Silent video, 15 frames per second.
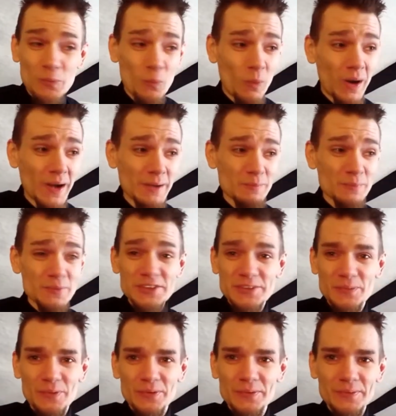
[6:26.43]
Why? Because,
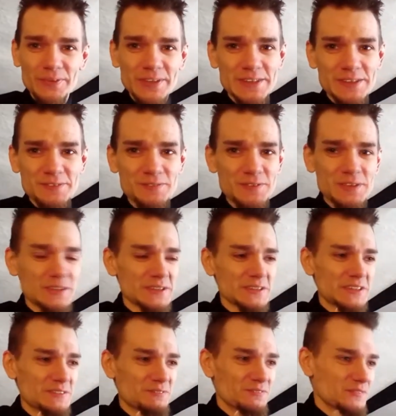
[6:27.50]
oh,
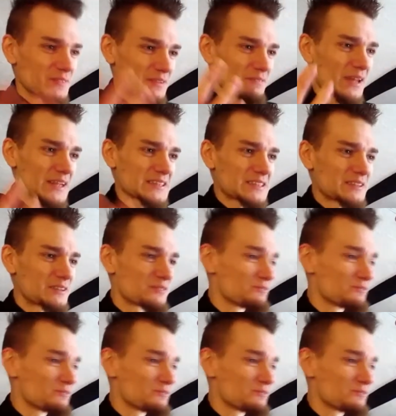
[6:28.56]
that's